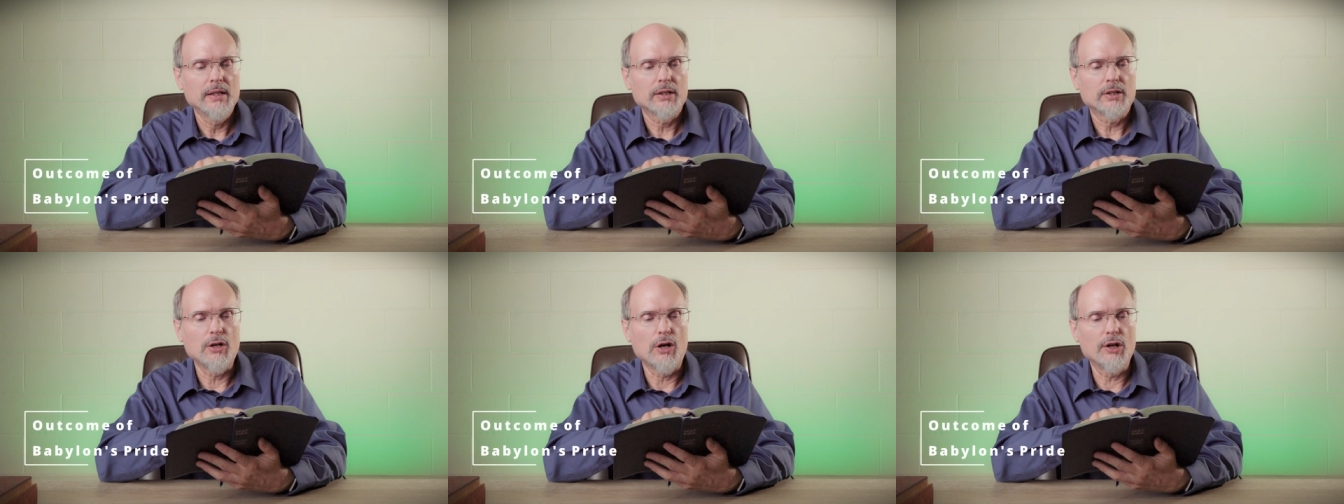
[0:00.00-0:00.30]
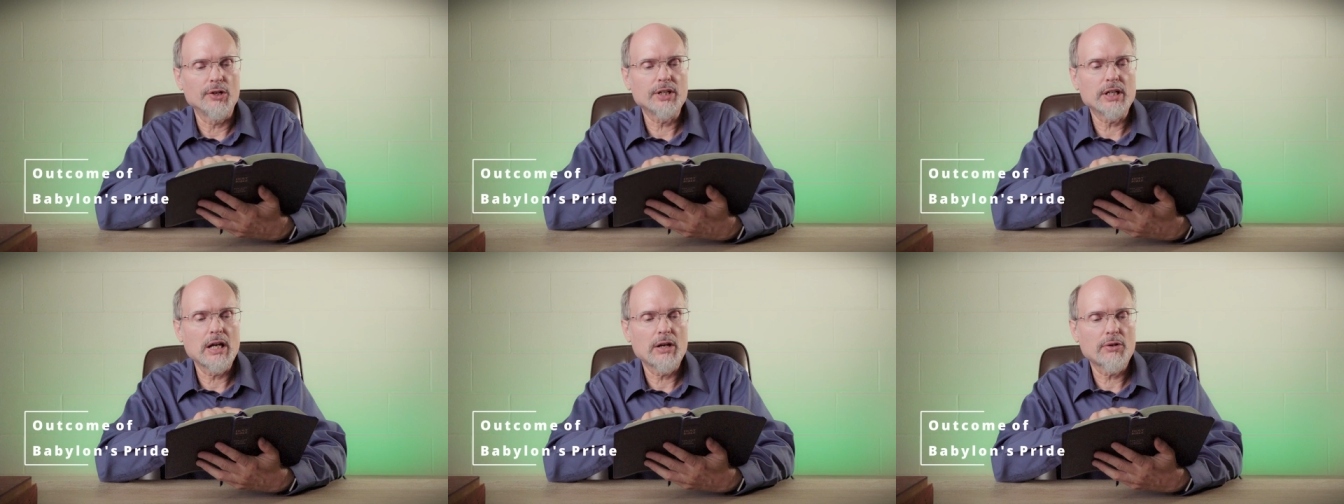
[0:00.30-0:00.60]
Call
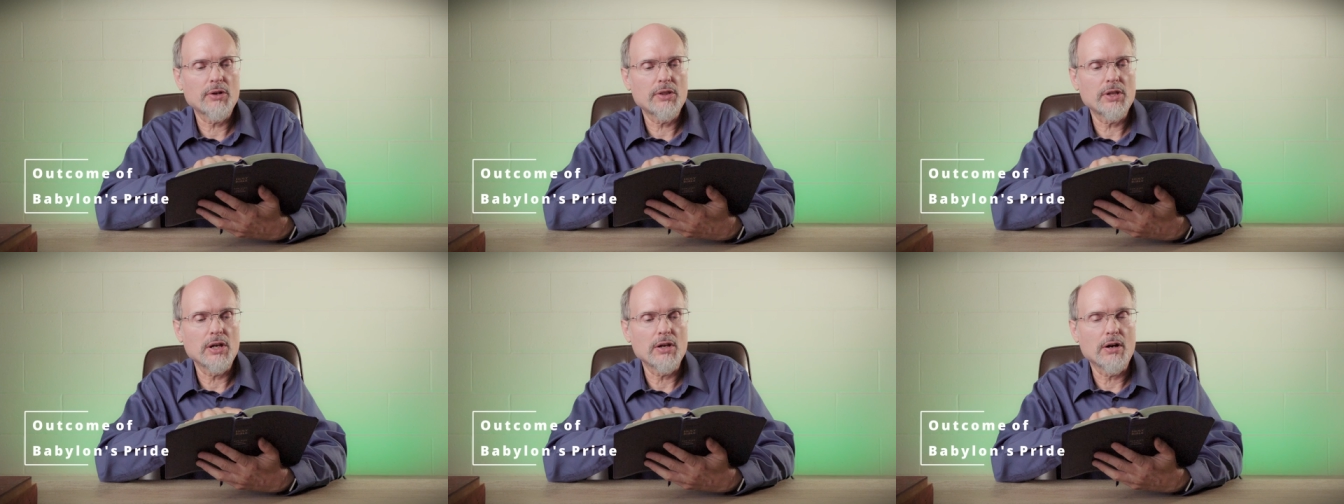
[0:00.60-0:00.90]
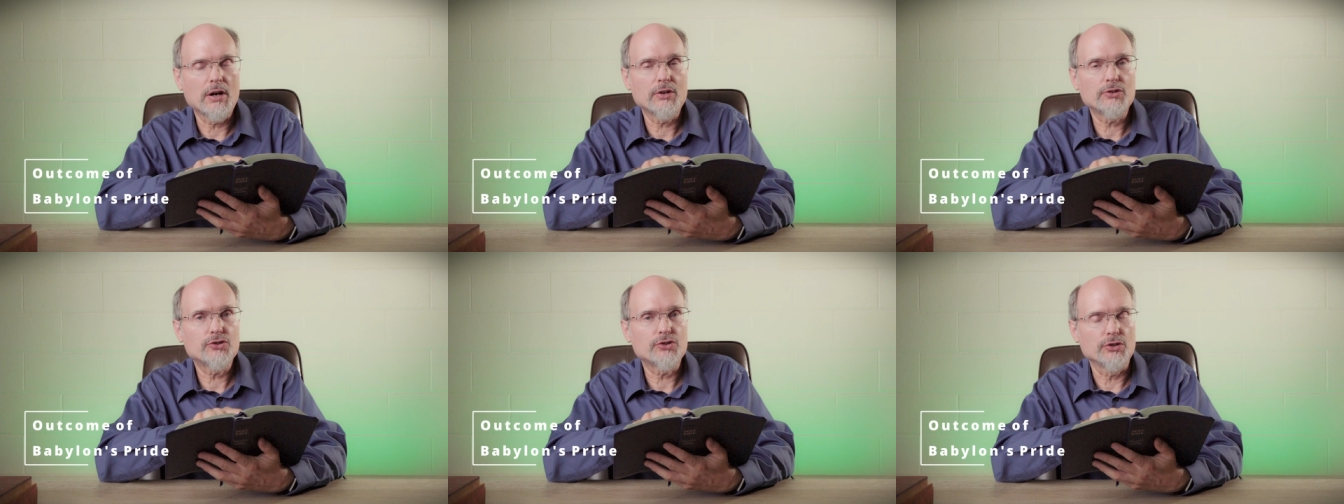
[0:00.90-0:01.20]
together the
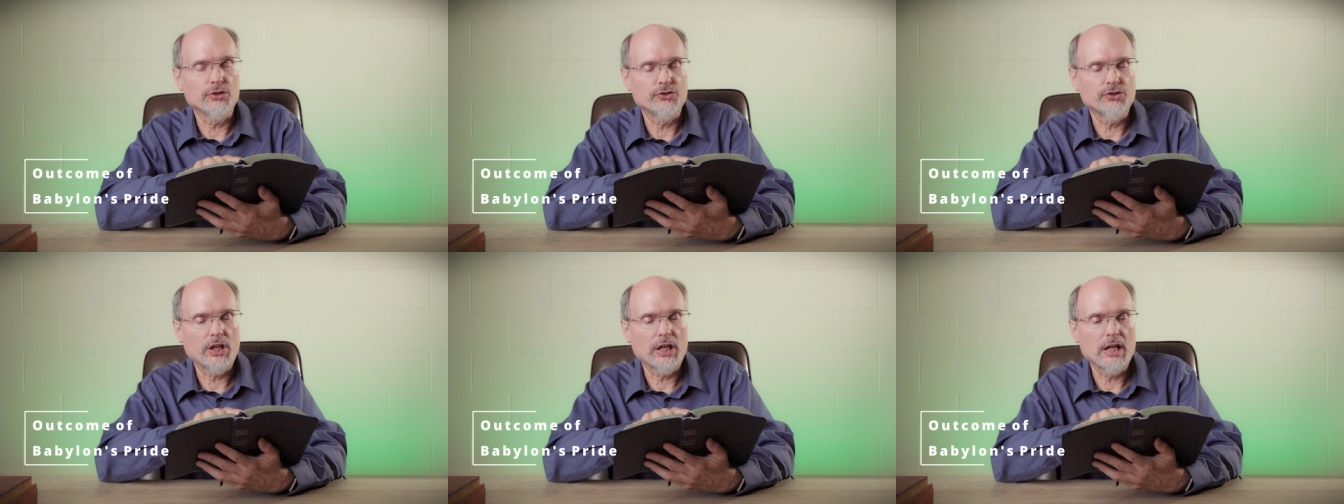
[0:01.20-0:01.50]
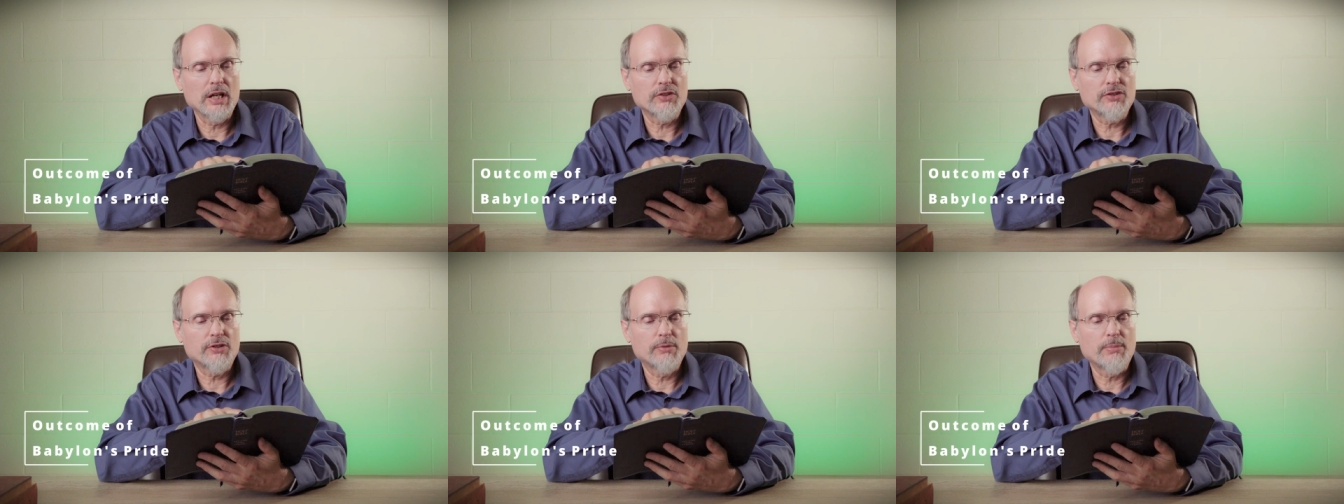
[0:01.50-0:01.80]
archers
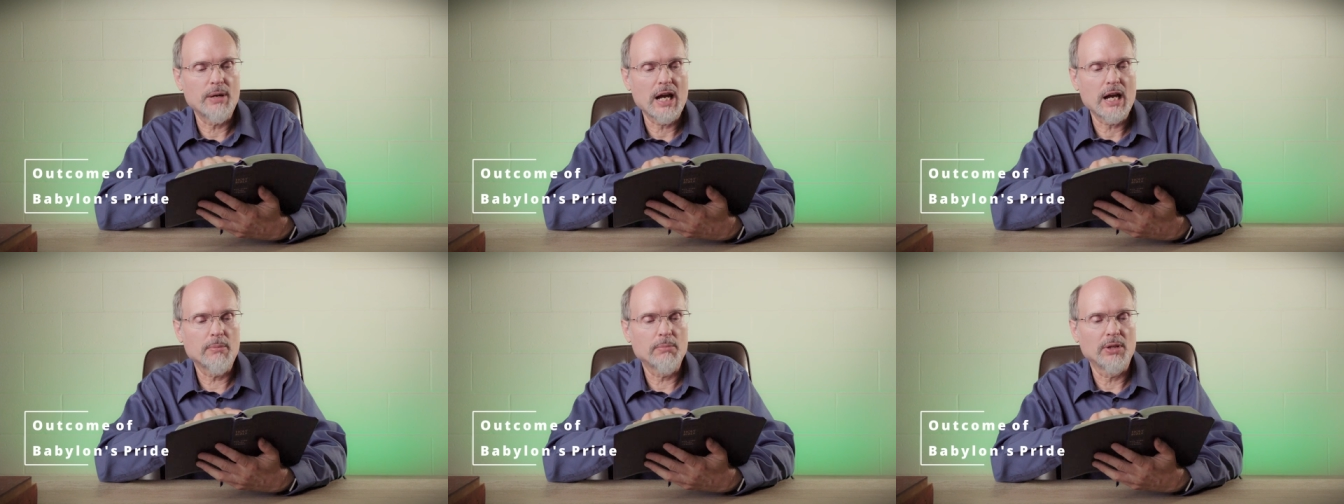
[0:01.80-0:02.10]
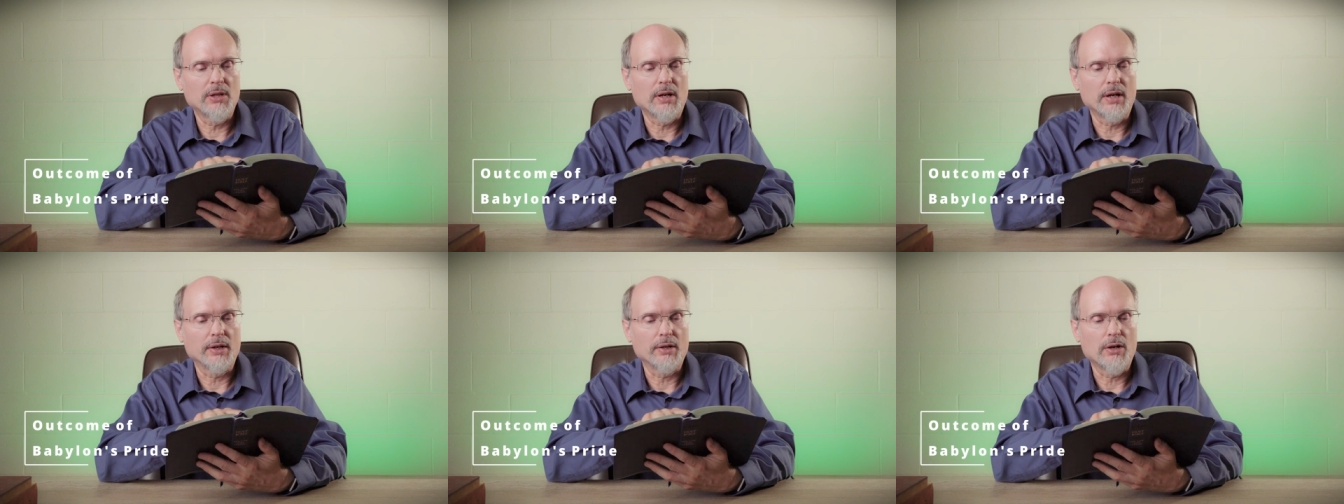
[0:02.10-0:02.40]
against
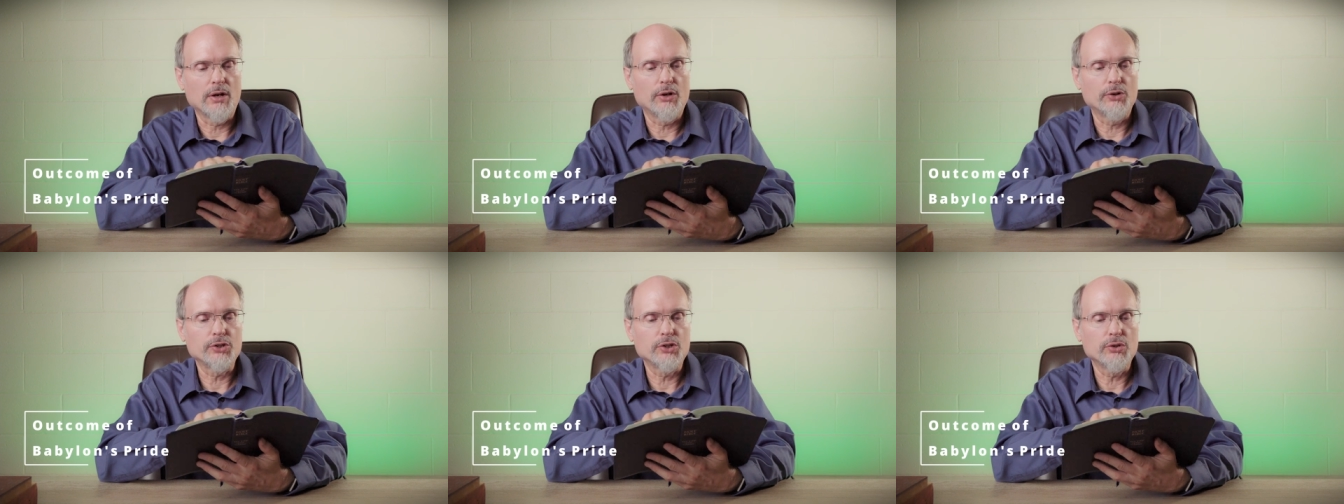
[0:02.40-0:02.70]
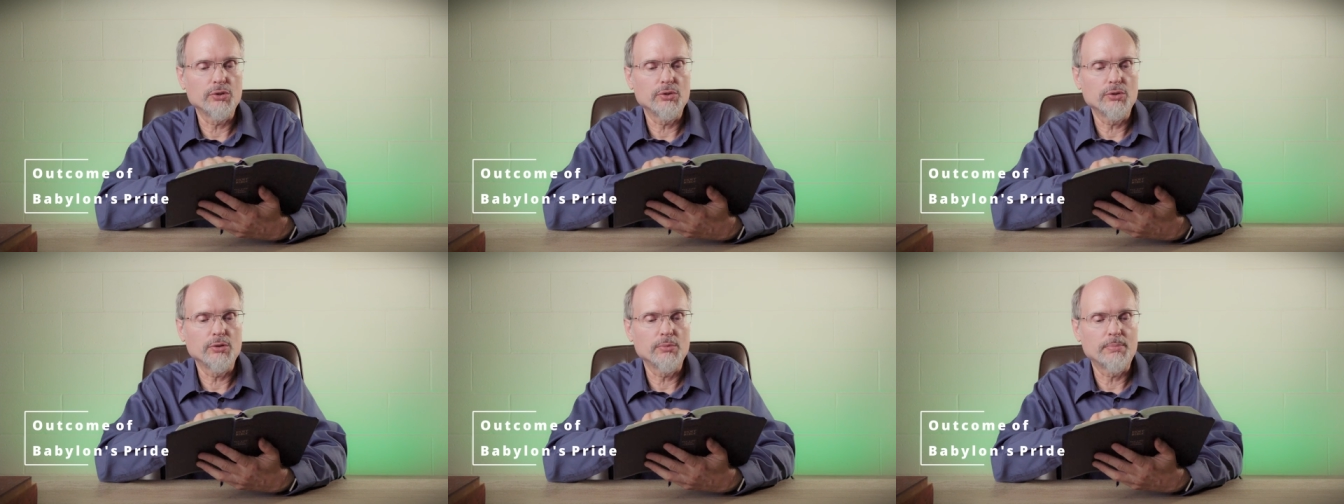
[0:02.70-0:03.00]
Babylon, all
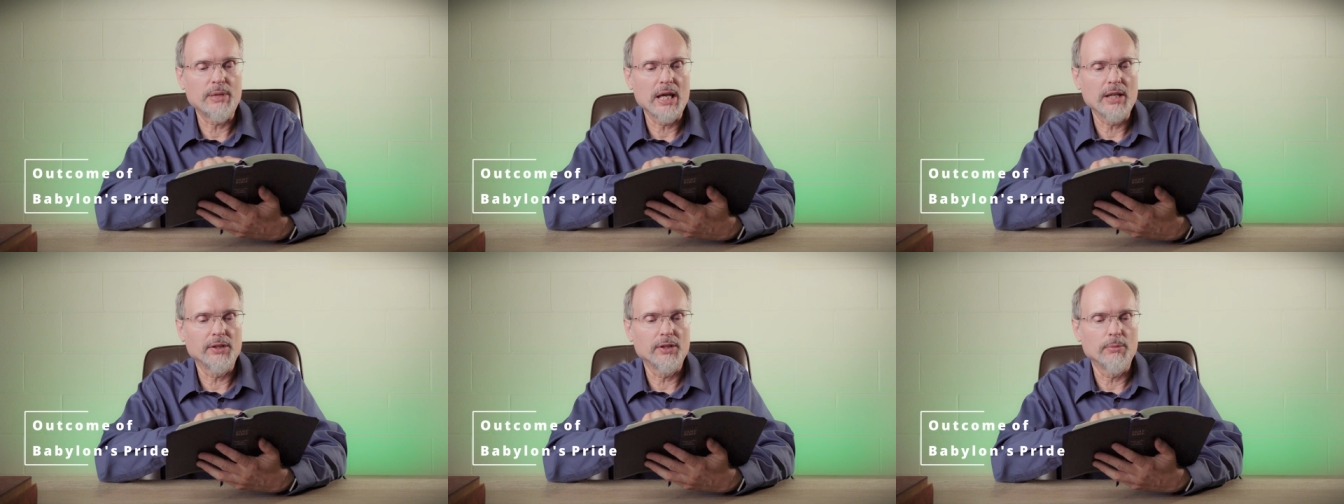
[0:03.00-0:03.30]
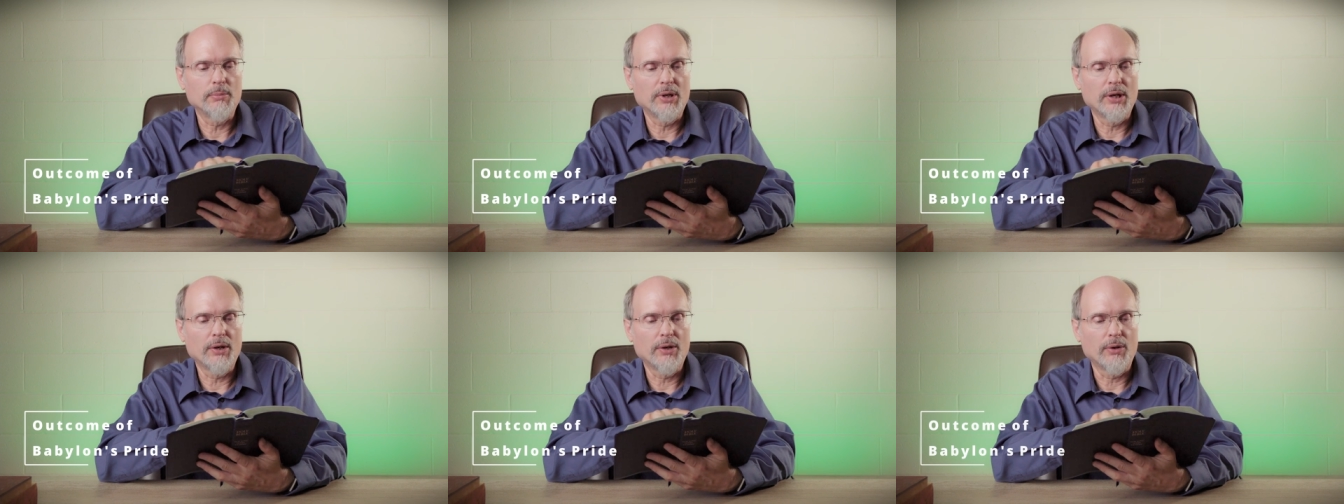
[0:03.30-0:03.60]
you who bend the
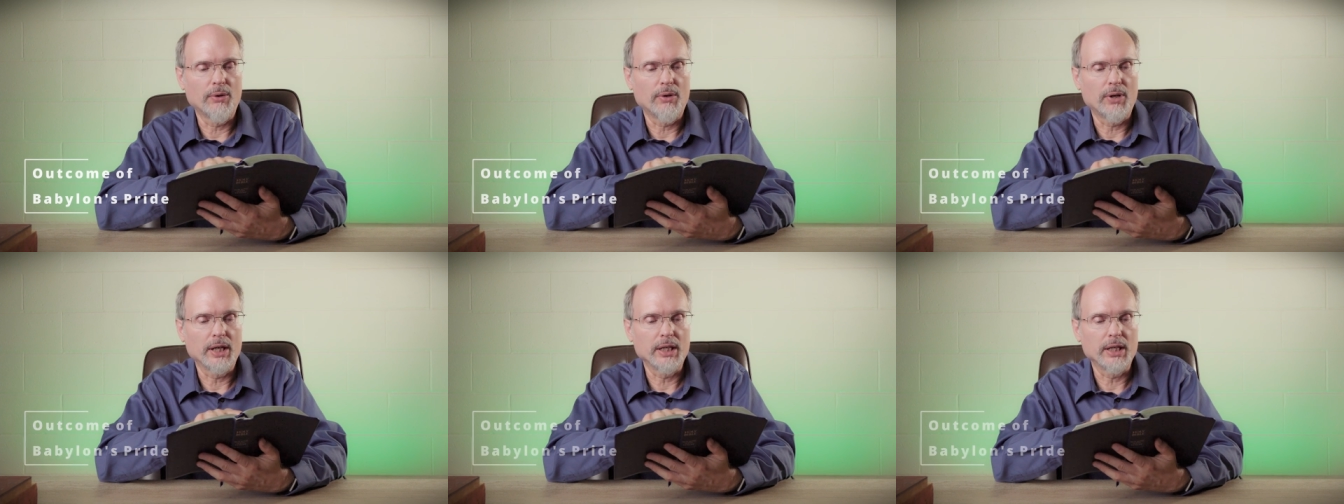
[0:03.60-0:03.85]
bow,